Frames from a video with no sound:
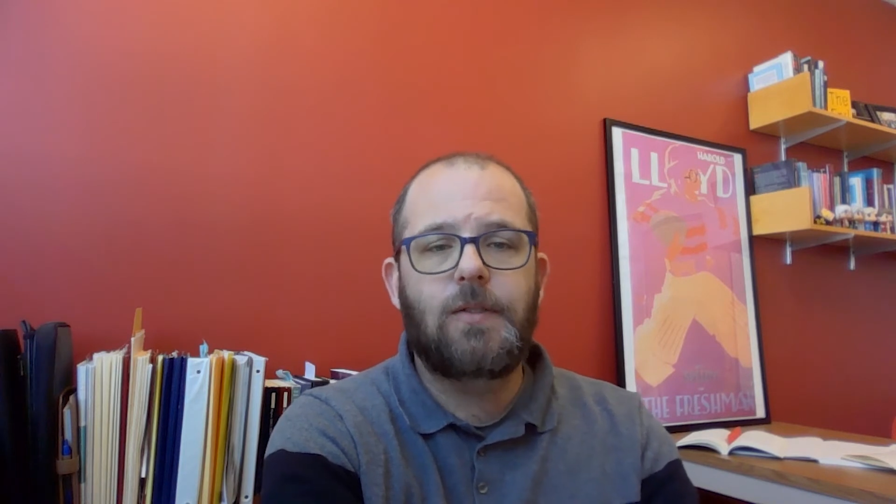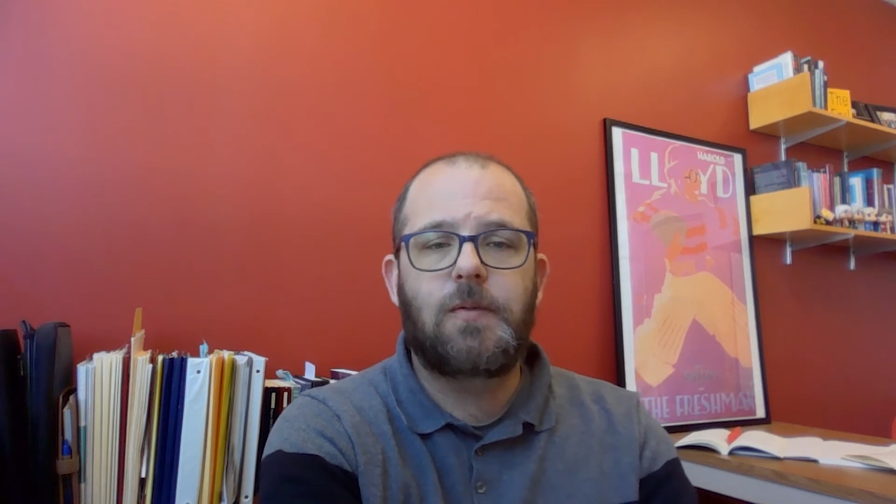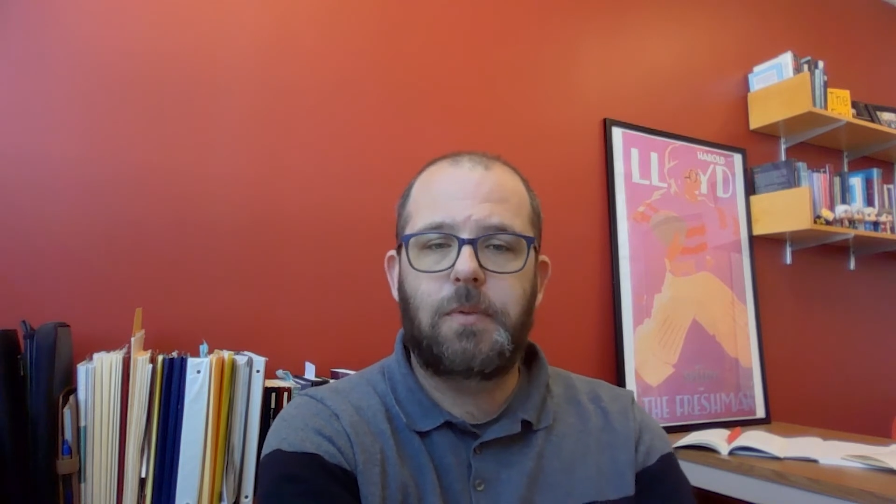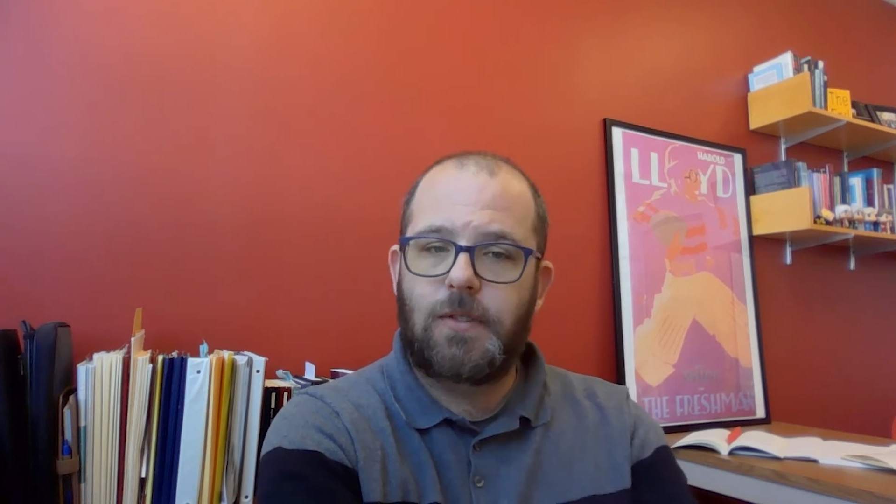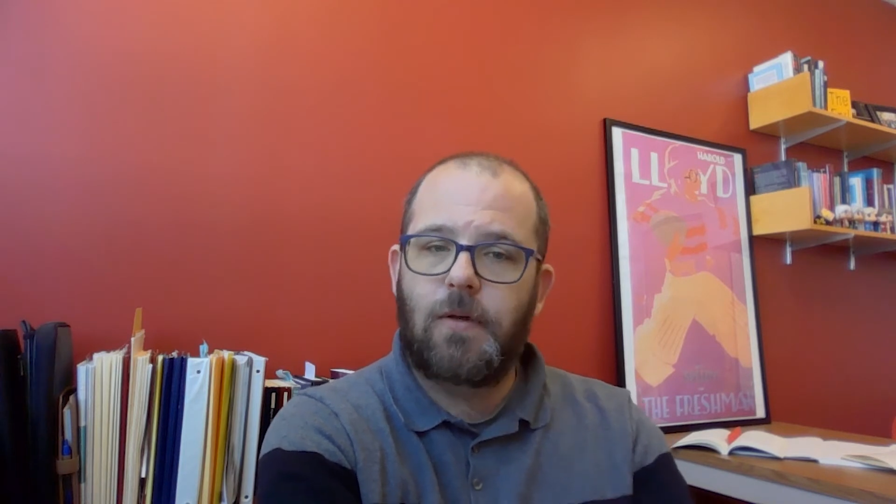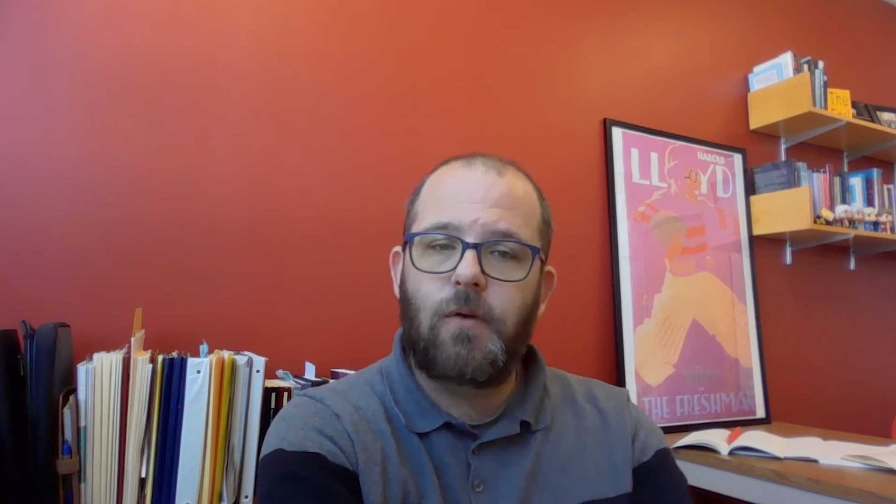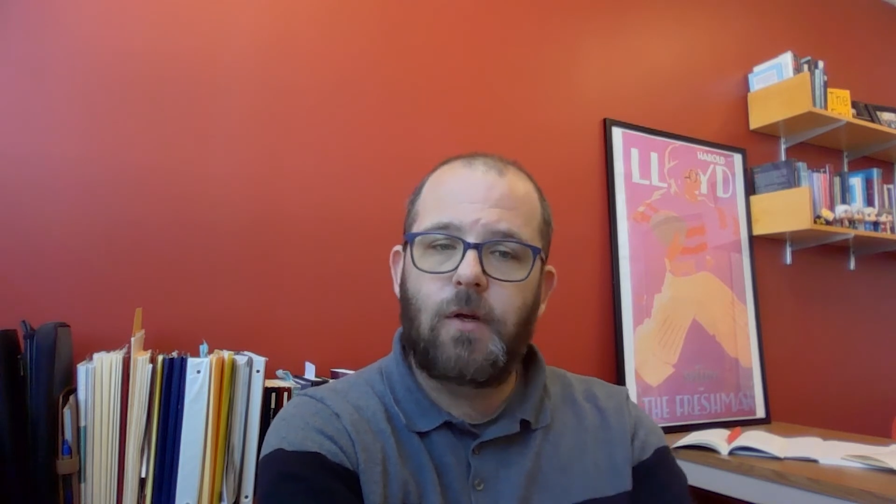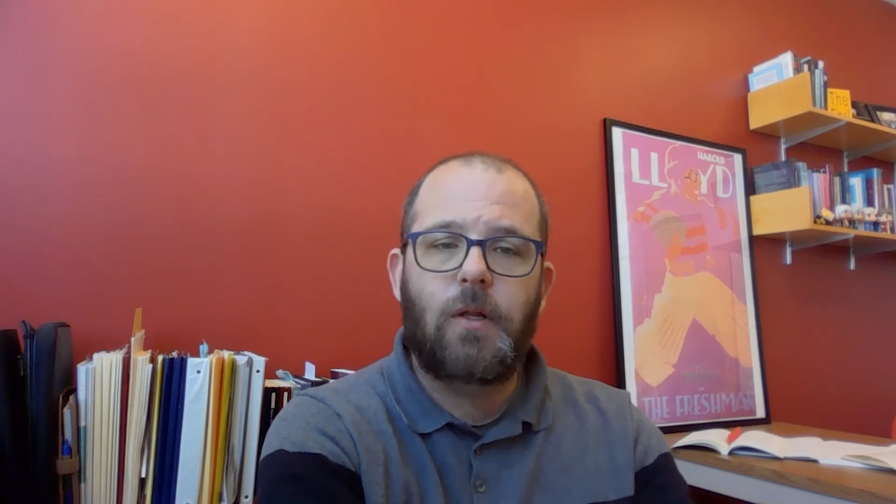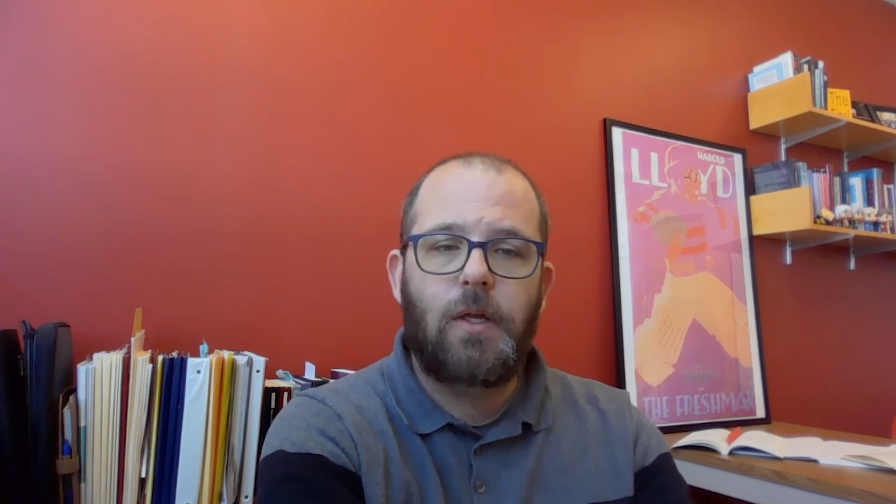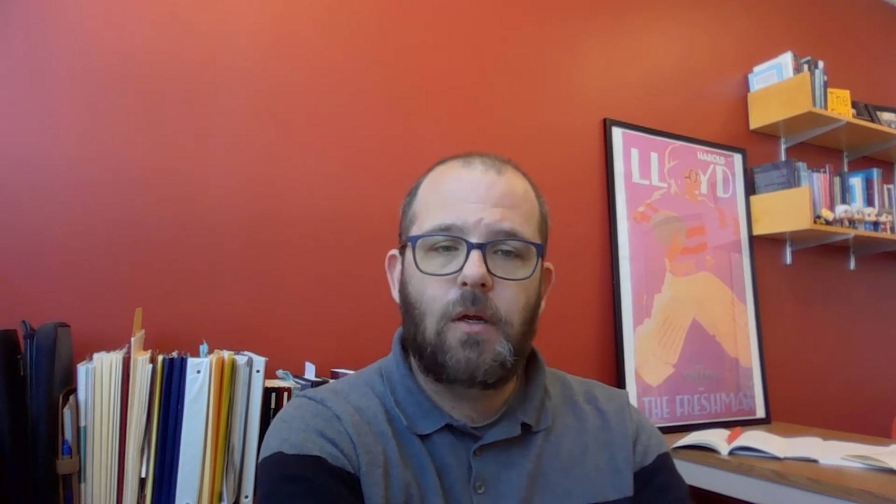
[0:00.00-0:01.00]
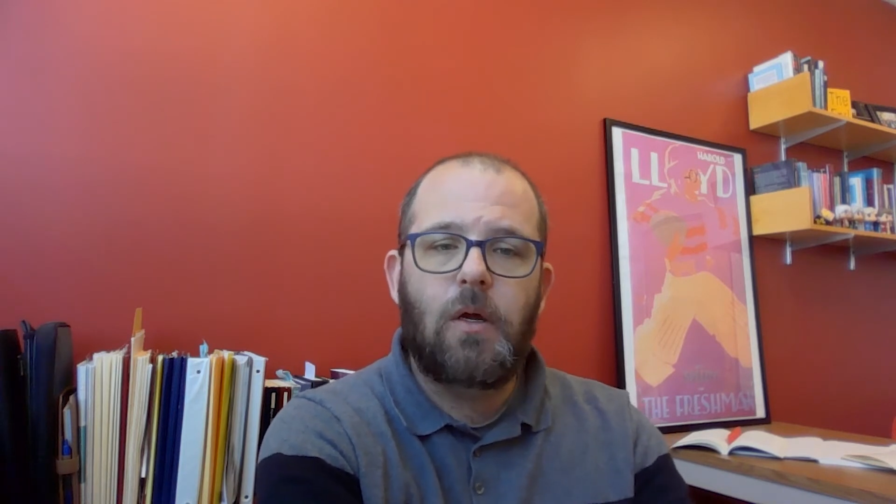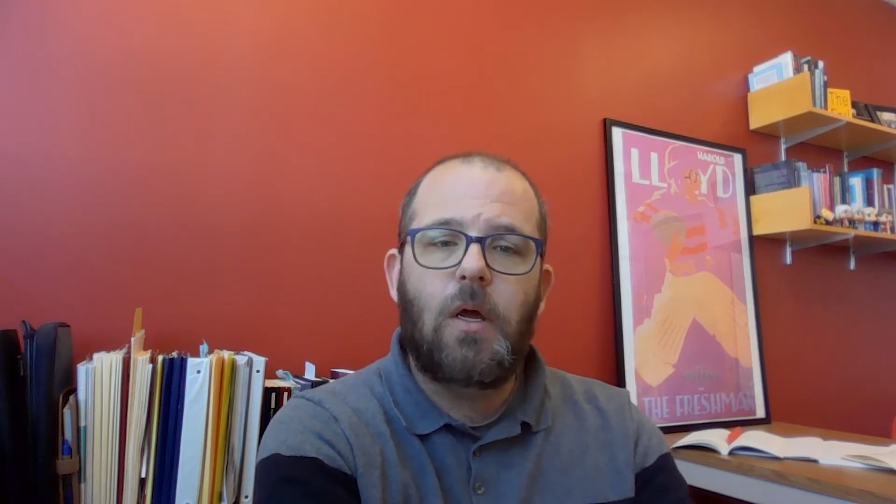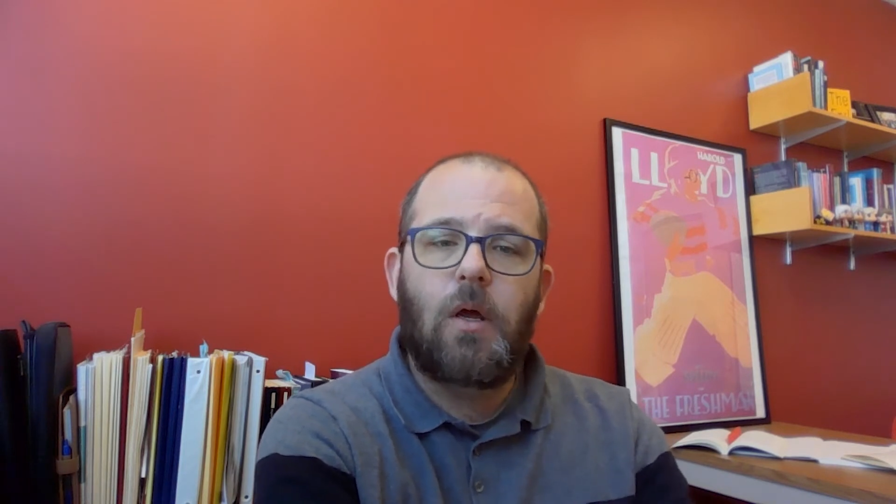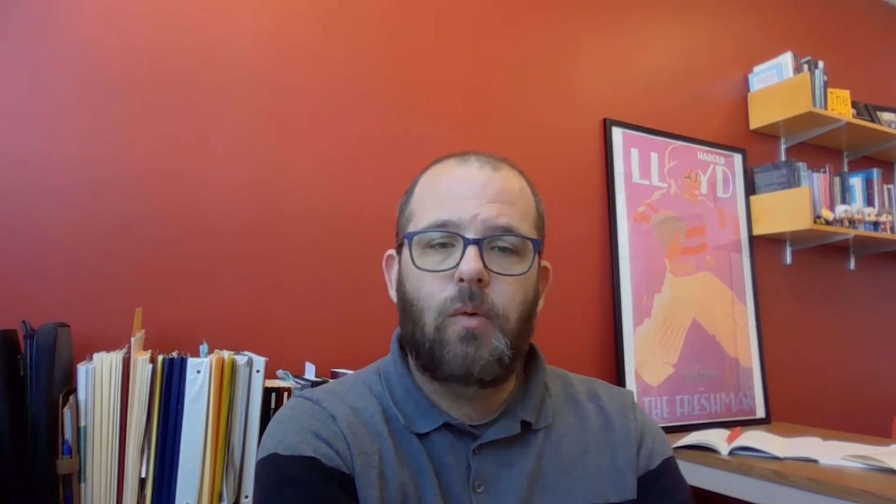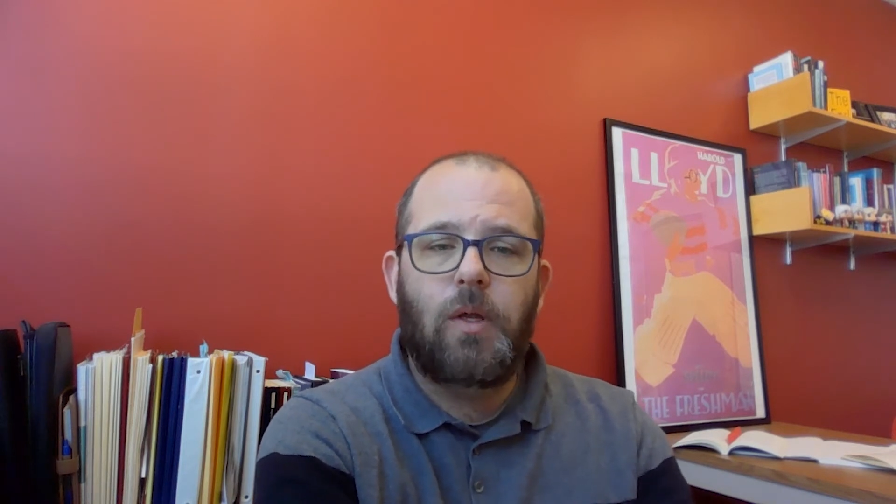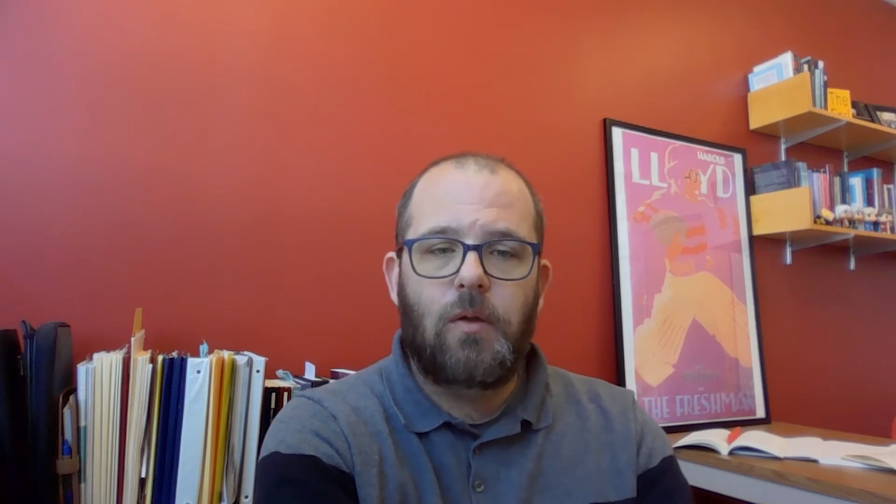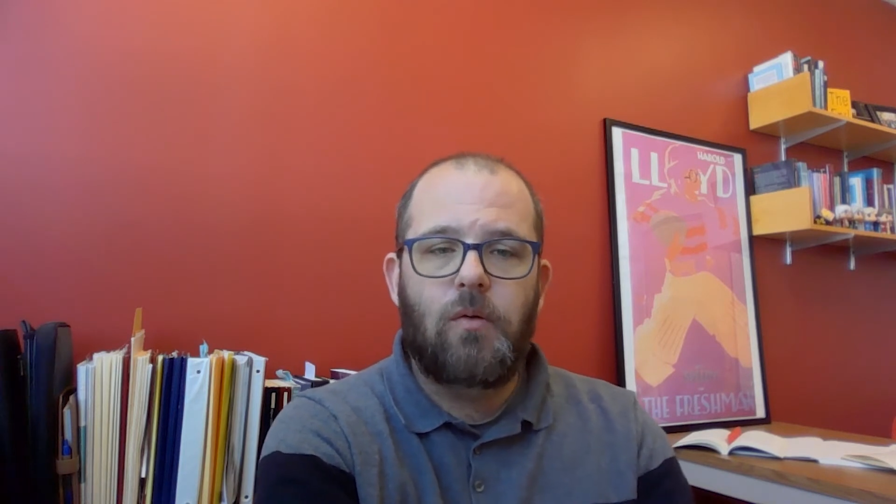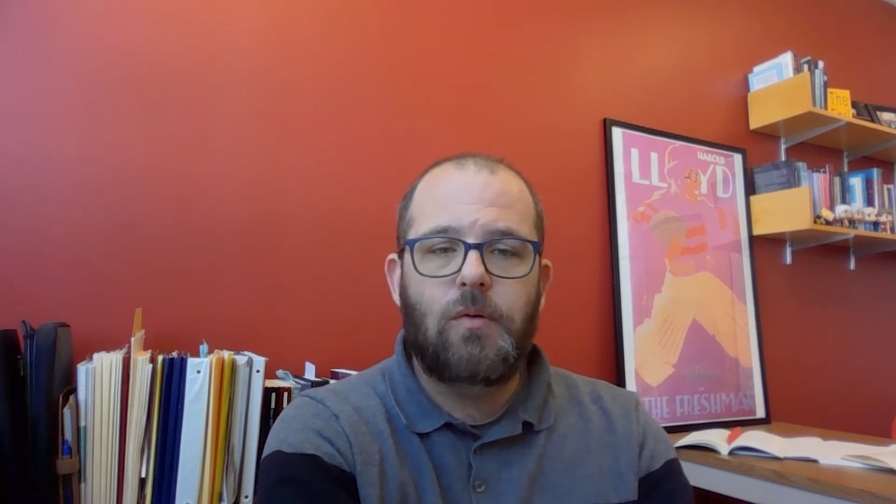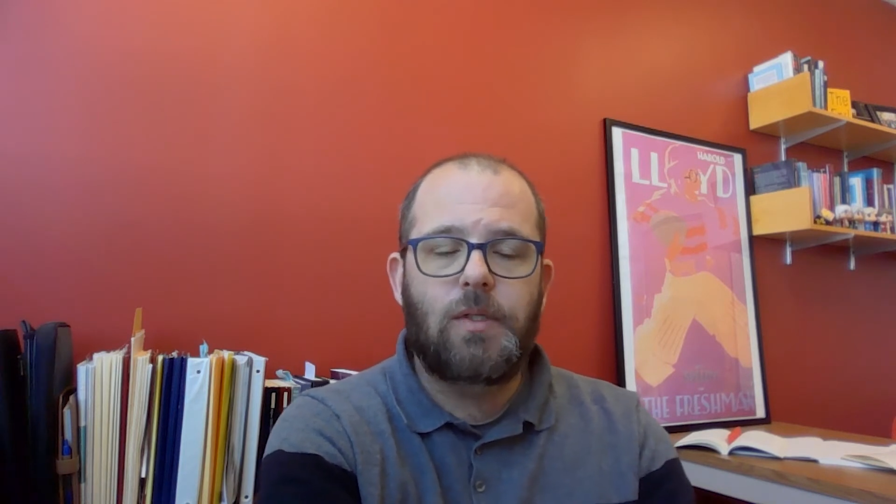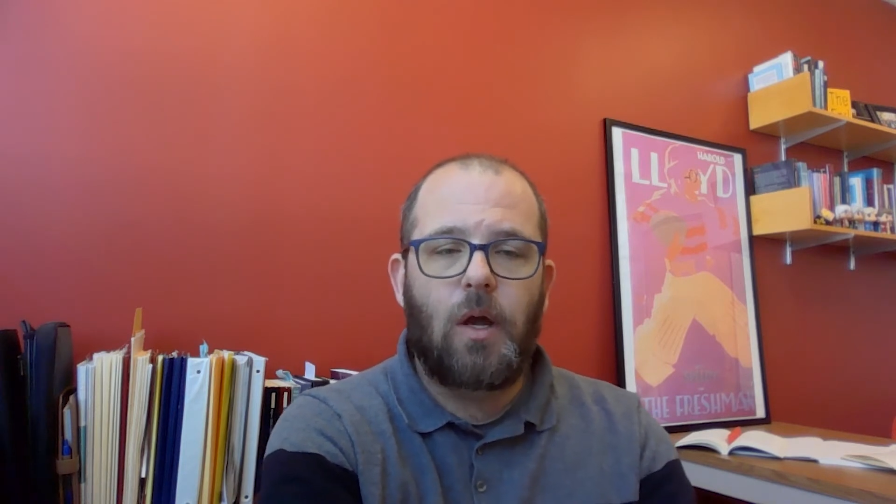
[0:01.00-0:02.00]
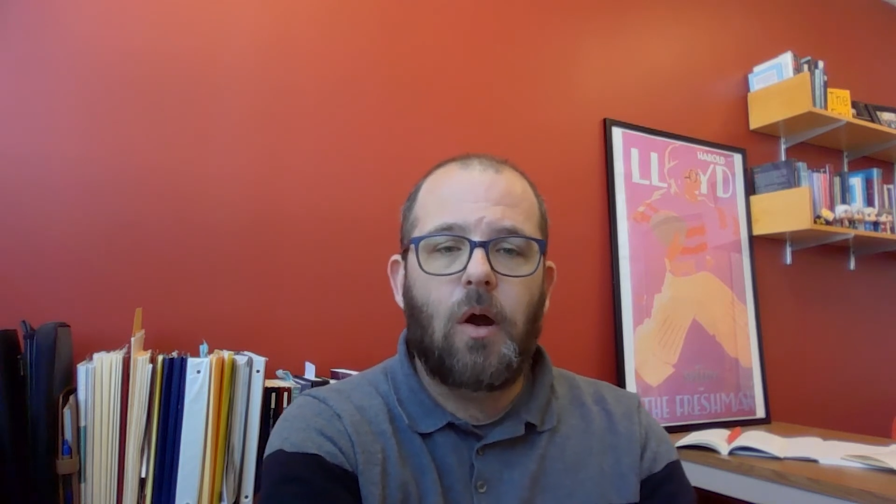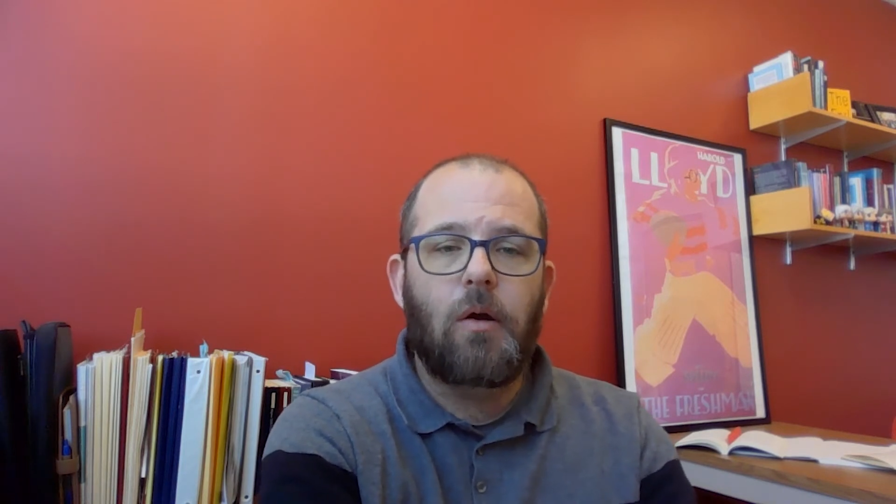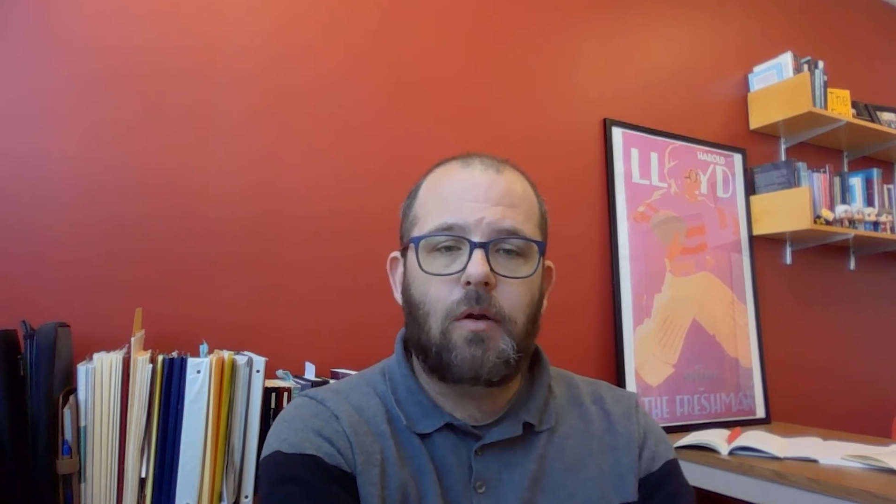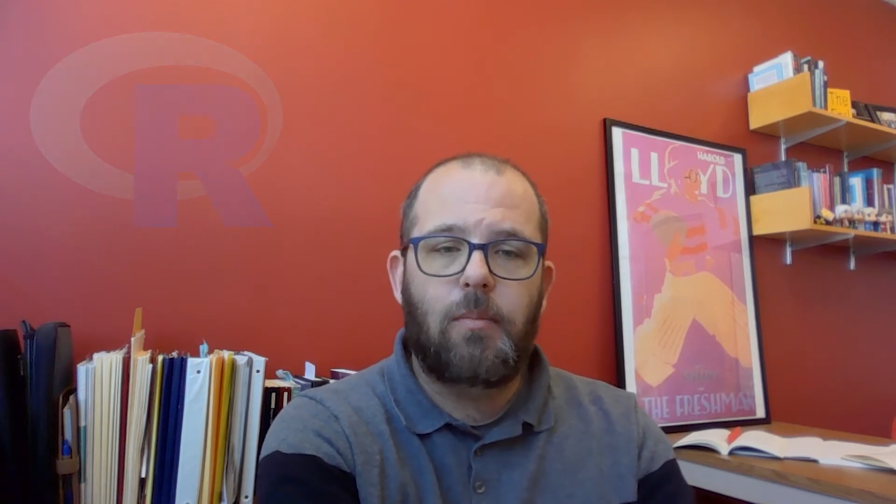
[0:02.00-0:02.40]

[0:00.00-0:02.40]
Specifically, we use the R